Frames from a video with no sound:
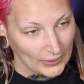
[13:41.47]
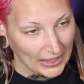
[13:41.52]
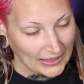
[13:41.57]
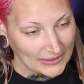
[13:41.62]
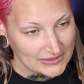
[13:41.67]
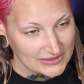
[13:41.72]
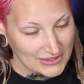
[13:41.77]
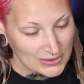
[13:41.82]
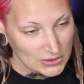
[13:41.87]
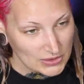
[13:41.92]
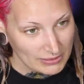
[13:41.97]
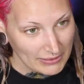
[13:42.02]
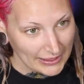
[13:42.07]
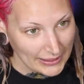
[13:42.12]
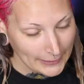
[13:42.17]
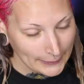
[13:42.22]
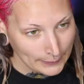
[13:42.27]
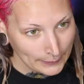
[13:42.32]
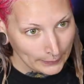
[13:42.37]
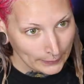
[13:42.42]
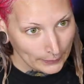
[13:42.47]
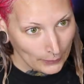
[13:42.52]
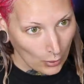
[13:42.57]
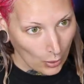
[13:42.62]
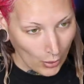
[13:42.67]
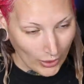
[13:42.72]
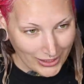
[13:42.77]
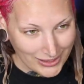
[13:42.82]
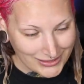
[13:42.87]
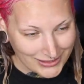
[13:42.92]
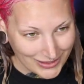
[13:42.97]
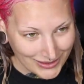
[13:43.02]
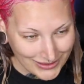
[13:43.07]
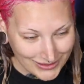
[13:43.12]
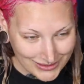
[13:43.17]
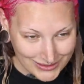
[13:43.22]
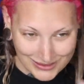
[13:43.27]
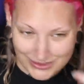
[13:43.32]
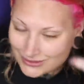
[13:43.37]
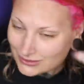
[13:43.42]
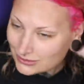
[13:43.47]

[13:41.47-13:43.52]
excuse me, what is this?